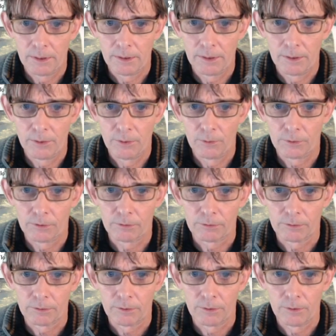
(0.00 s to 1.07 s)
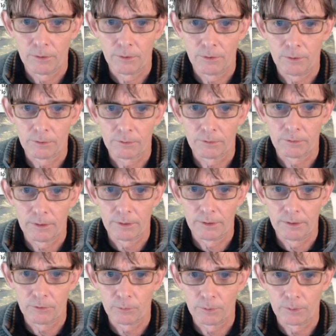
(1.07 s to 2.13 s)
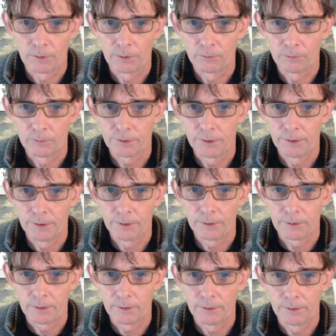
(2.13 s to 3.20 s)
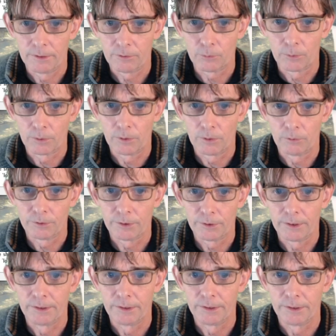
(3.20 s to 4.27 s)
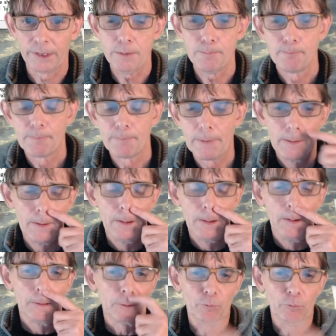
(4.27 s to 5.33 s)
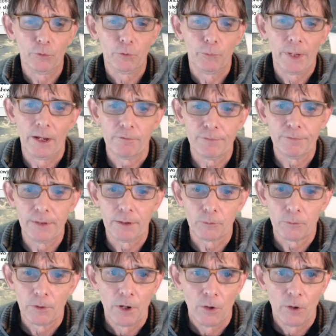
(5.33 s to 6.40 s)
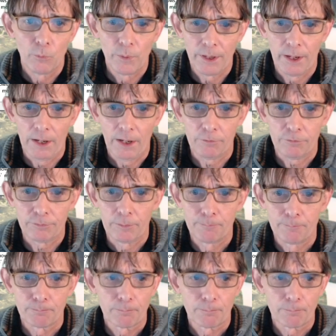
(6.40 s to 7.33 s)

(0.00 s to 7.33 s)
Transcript: and then not, and this one goes here and this one goes here the same. So what do we have now? We have